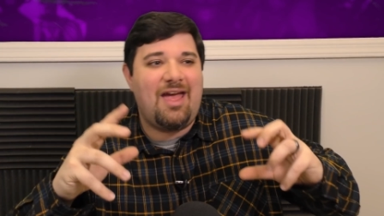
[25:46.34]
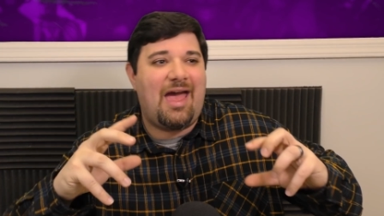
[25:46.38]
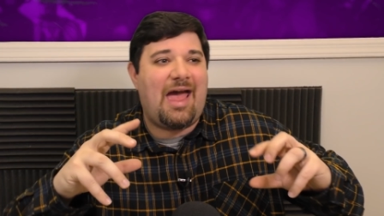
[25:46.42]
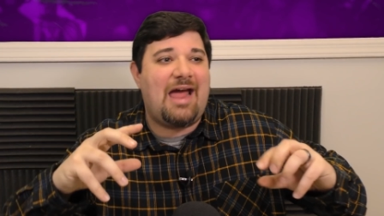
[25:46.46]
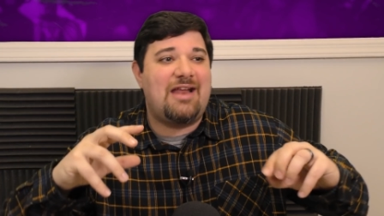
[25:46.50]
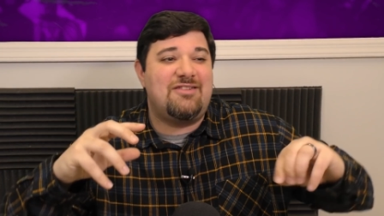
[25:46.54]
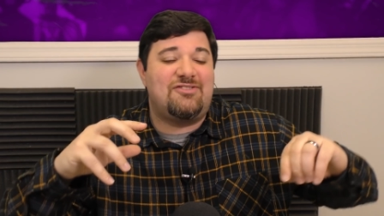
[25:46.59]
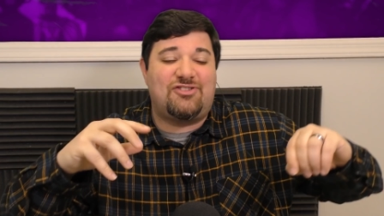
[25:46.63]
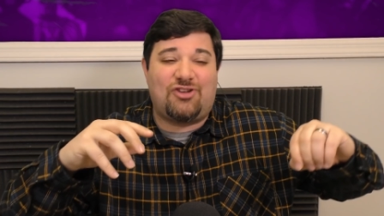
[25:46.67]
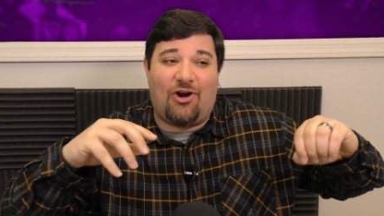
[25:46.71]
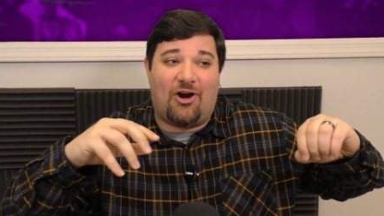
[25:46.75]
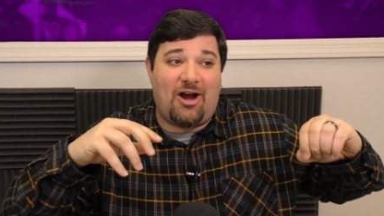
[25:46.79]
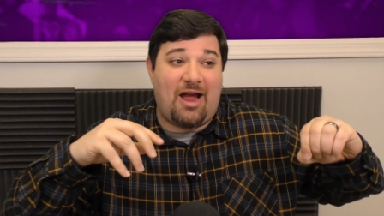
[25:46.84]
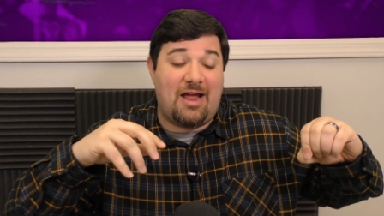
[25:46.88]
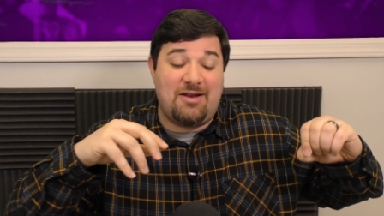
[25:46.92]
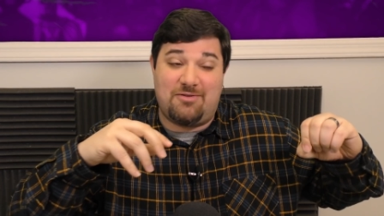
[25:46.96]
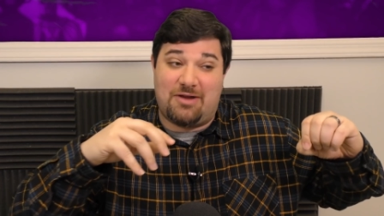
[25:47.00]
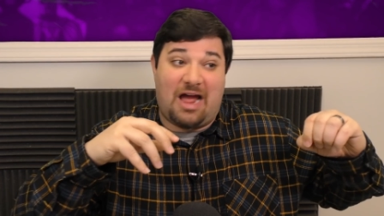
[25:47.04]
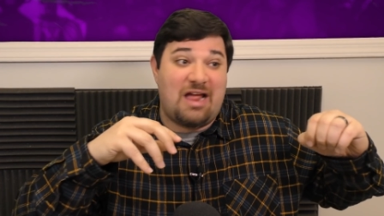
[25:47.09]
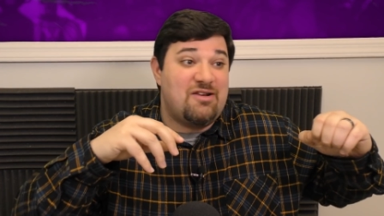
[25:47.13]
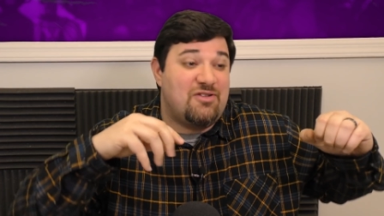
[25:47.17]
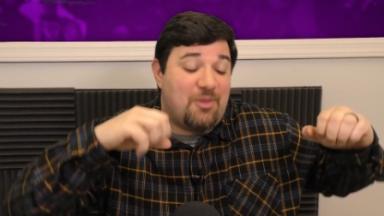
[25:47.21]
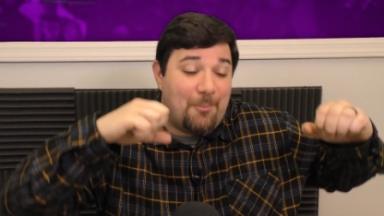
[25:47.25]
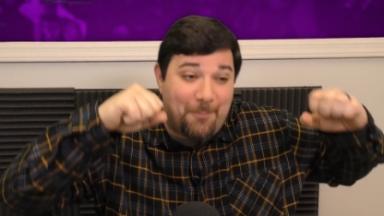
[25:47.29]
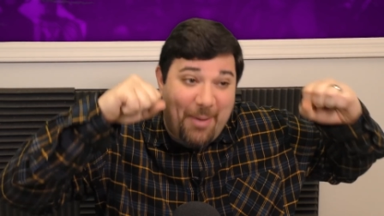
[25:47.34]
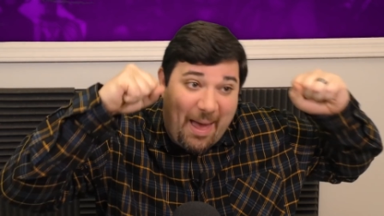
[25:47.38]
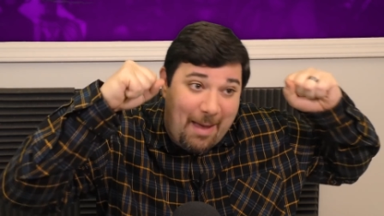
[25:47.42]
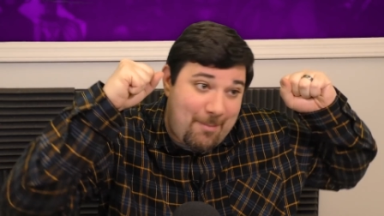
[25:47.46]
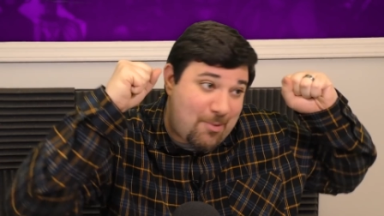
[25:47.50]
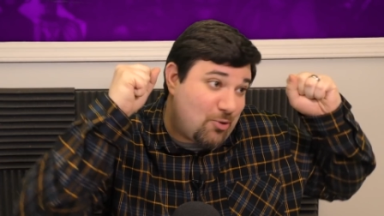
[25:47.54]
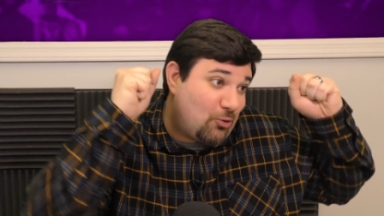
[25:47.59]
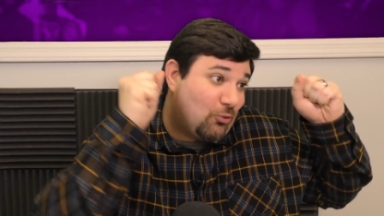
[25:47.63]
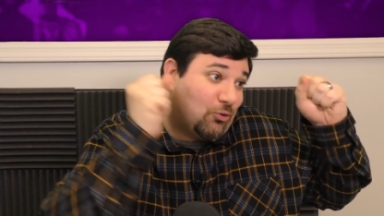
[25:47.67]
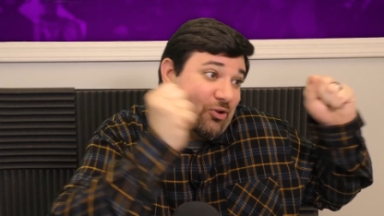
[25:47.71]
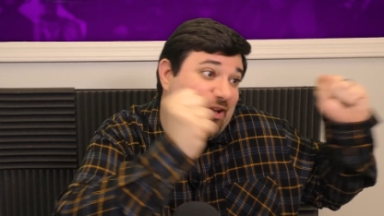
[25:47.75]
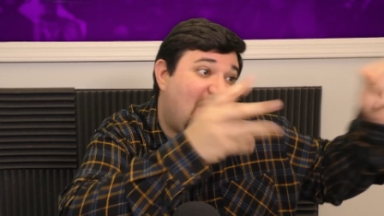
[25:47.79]
and the
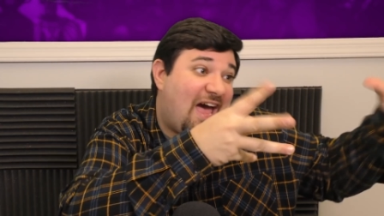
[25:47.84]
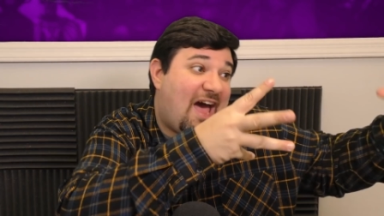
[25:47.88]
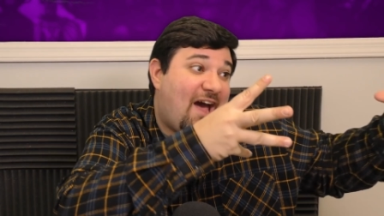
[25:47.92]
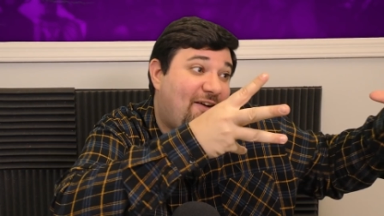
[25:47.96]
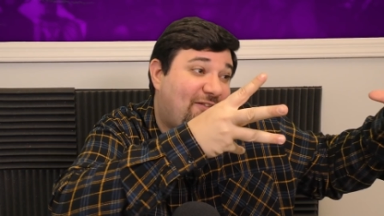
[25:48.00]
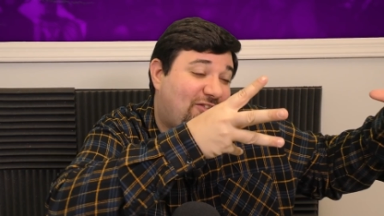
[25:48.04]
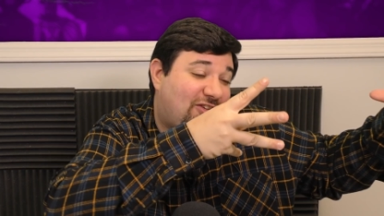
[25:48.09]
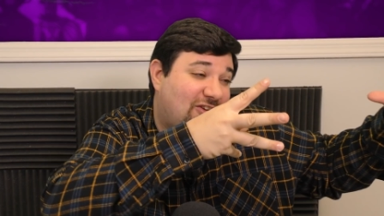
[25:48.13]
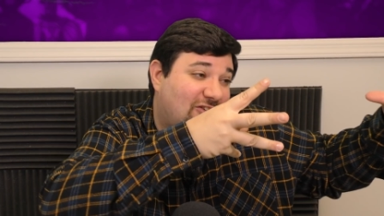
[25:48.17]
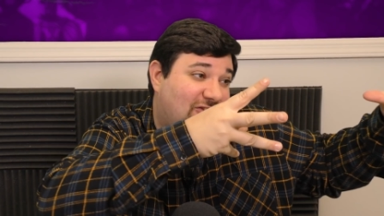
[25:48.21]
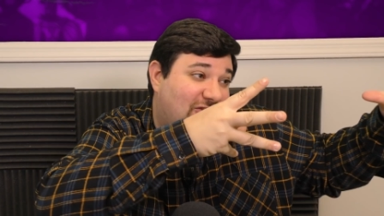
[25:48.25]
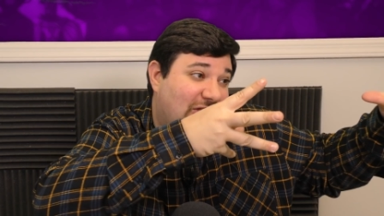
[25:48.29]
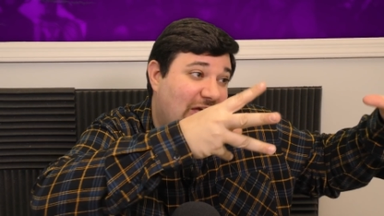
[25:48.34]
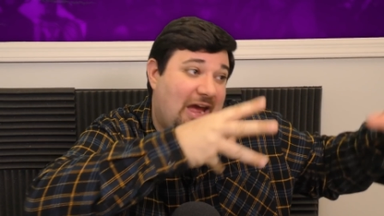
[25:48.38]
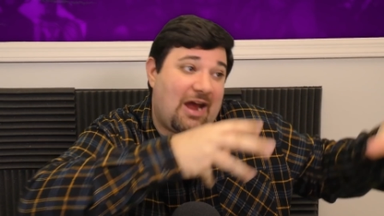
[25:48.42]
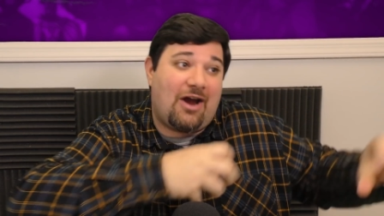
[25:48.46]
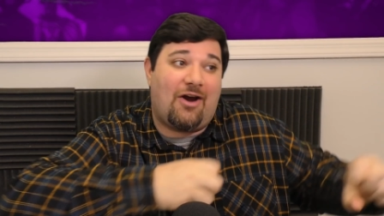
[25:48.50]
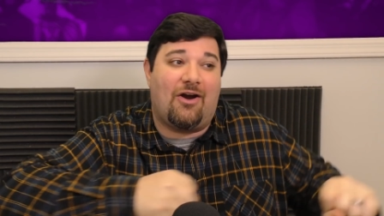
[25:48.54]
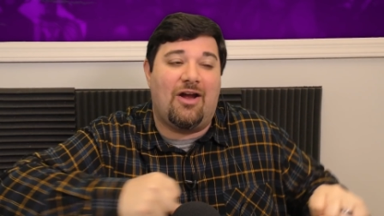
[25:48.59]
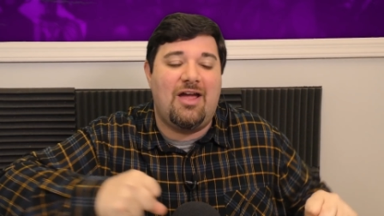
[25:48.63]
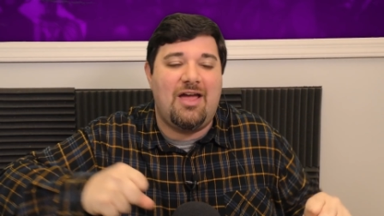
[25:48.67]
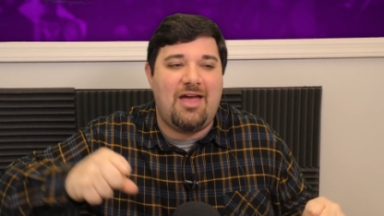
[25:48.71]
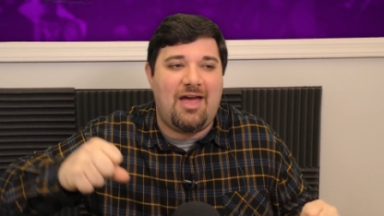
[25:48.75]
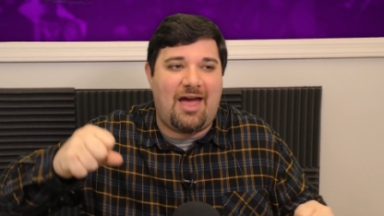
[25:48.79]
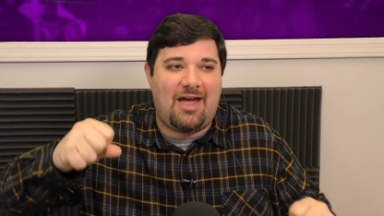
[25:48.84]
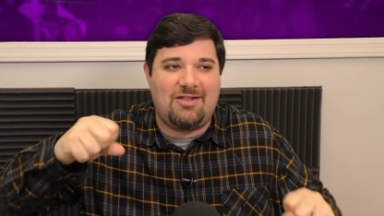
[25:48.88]
Batman who laughs is there,